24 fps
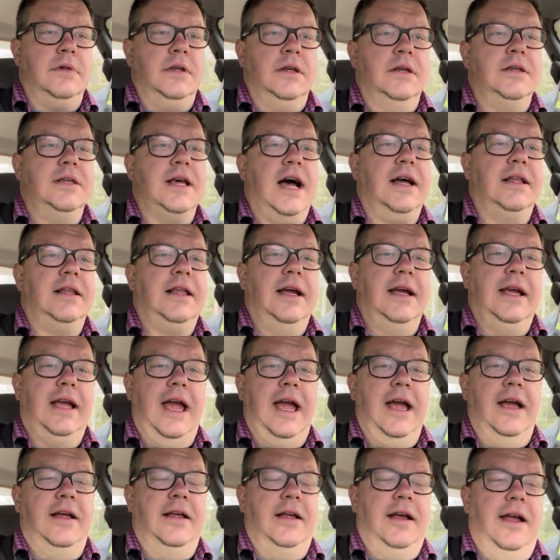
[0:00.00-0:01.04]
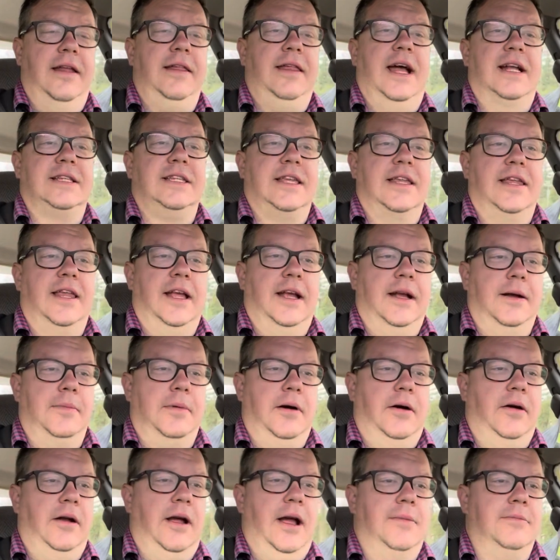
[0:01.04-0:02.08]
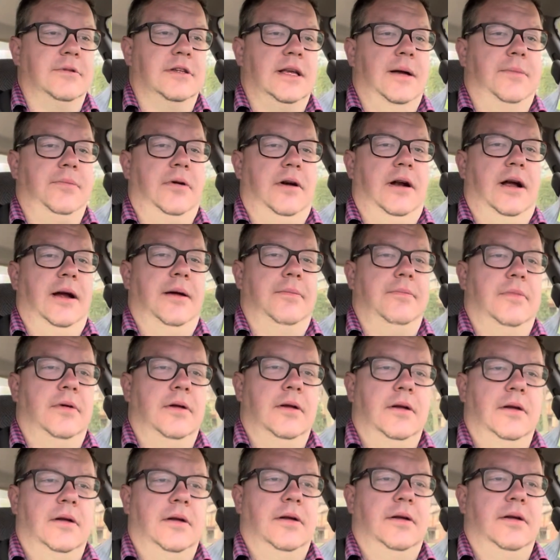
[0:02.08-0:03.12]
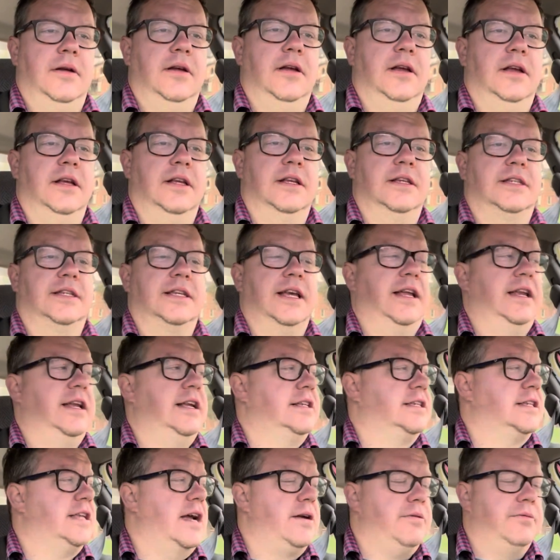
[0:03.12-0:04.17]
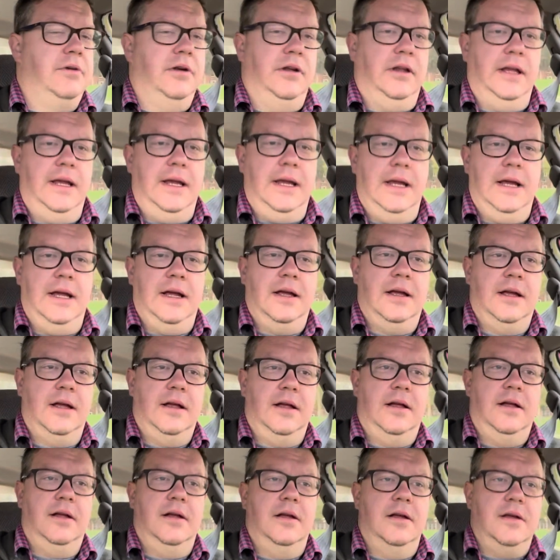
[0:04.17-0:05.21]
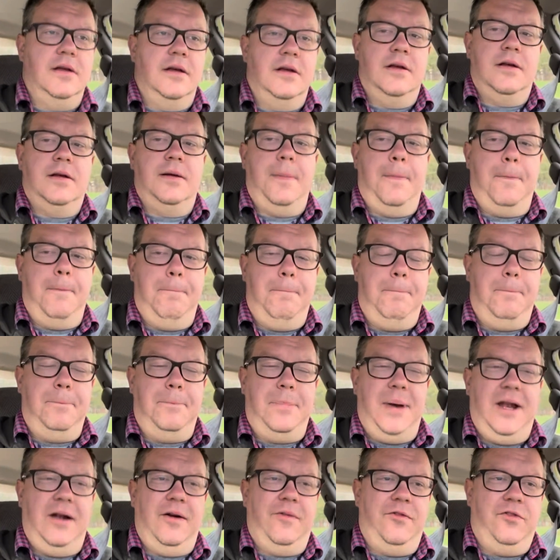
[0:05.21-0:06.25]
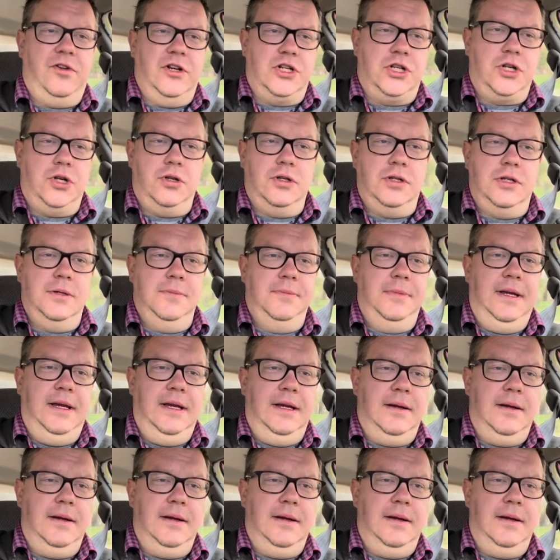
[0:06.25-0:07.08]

Not like, and that's the thing about Amazon Prime, is that it's not really beneficial to me